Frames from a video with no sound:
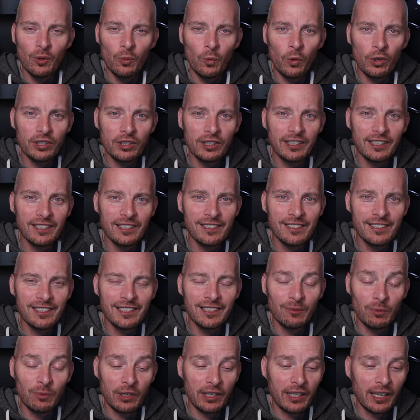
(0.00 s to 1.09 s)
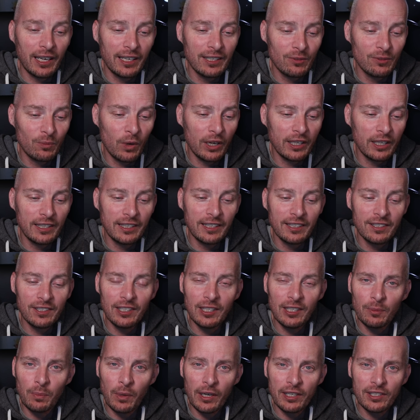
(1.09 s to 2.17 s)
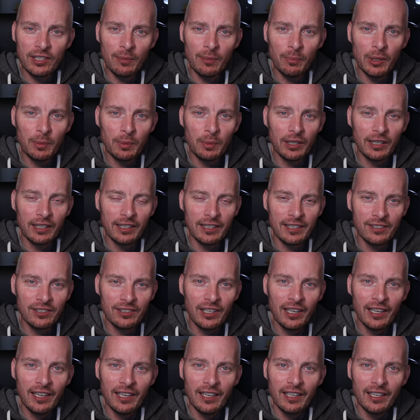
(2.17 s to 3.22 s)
what is widely considered, by some people at least,